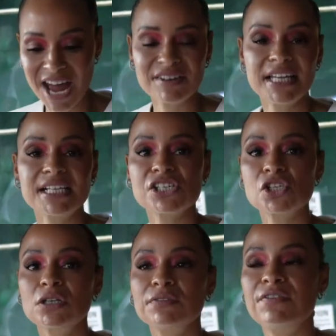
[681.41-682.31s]
Everything
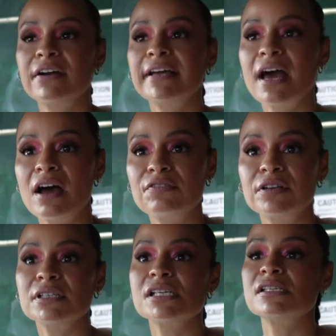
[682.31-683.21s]
just looked very
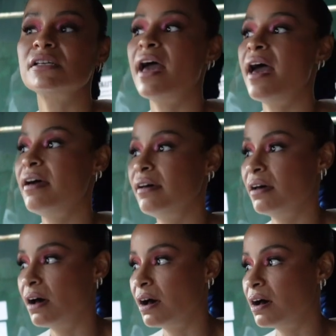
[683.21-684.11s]
effortless and
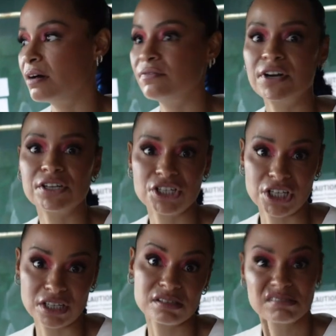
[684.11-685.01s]
very
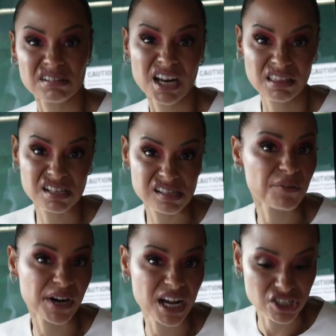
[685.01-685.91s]
chic. A lot of things that
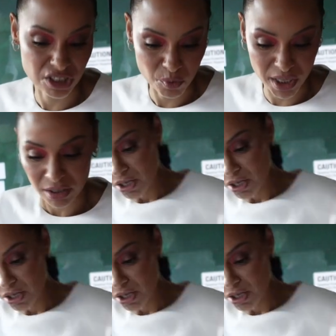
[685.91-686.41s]
I would actually wear.